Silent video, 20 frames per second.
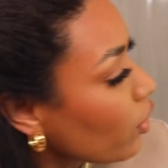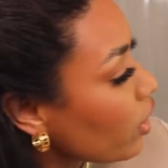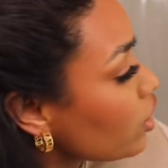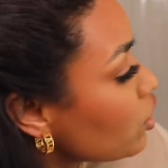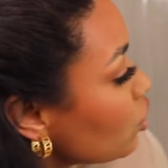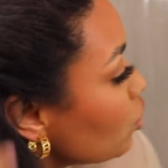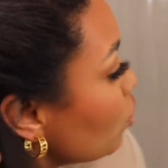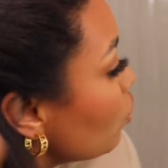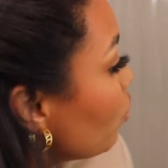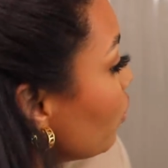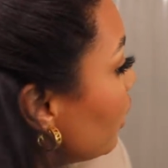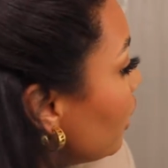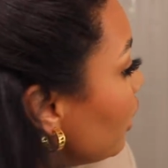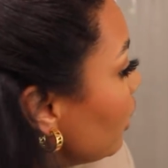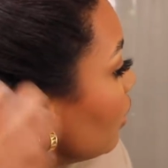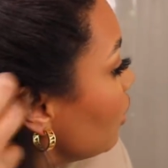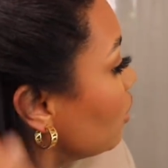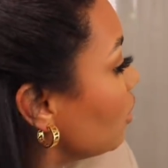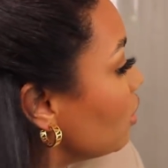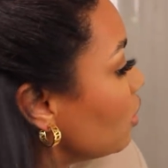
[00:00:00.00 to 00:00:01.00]
brush through
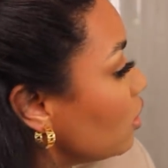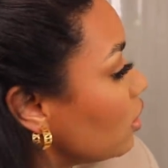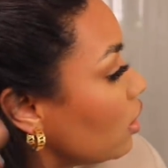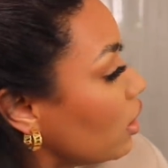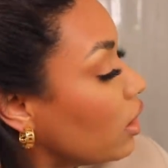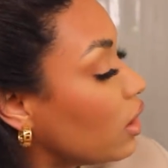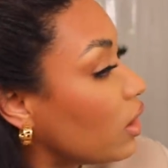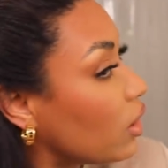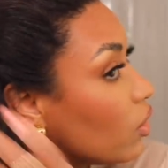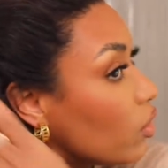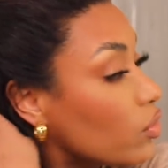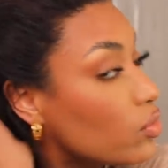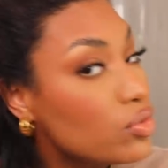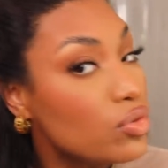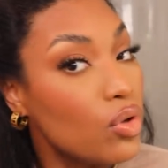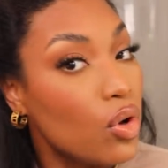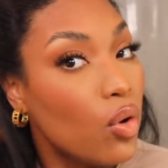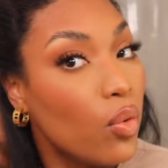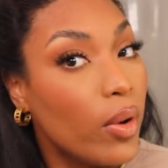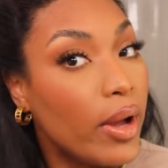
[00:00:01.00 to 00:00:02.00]
it and it
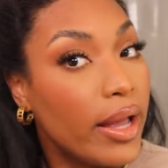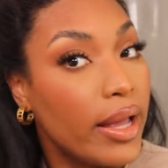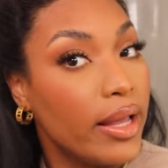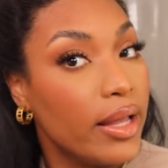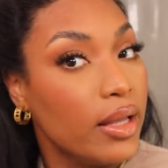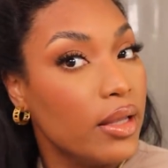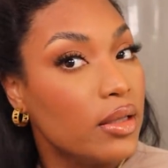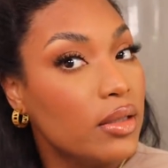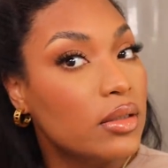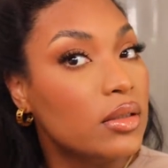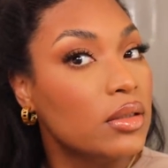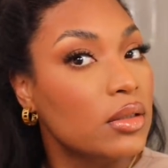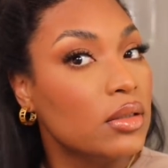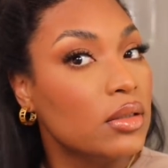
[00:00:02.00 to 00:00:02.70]
goes away.